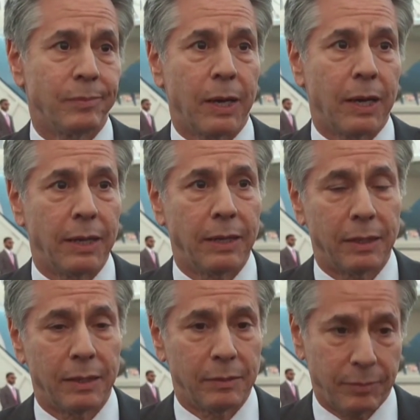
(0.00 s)
by
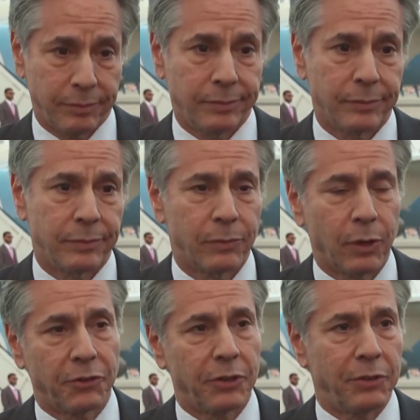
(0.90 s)

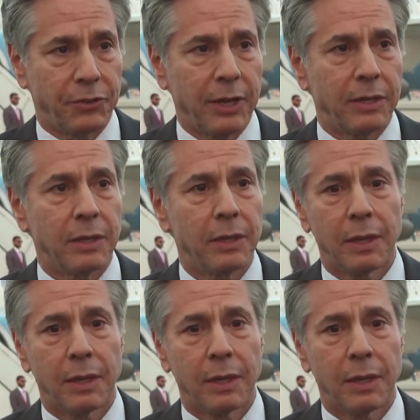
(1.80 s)
Russia and China.